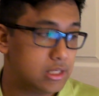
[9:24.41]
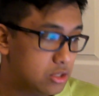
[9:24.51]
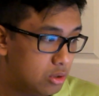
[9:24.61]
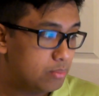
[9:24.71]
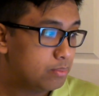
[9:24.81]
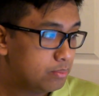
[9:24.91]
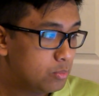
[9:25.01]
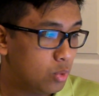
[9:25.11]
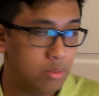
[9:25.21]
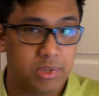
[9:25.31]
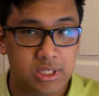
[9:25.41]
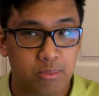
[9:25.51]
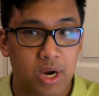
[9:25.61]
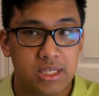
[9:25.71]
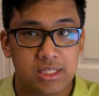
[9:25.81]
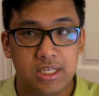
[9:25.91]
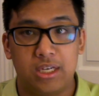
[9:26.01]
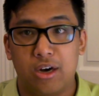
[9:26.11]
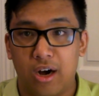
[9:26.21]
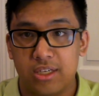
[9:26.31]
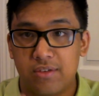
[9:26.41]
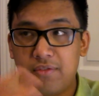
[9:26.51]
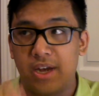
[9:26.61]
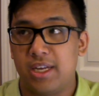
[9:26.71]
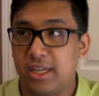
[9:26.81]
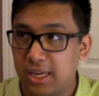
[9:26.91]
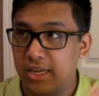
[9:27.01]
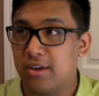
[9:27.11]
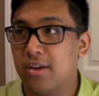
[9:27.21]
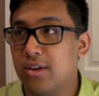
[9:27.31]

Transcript: So wouldn't be surprised to see Cost fighting in